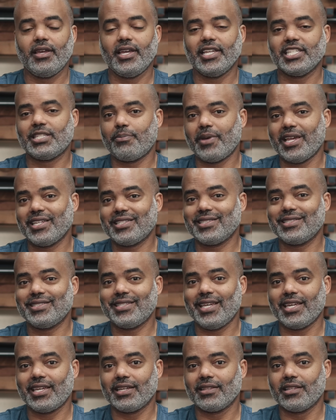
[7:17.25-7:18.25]
it's basically
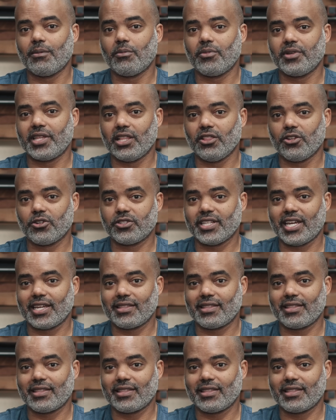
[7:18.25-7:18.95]
taking lumber that looks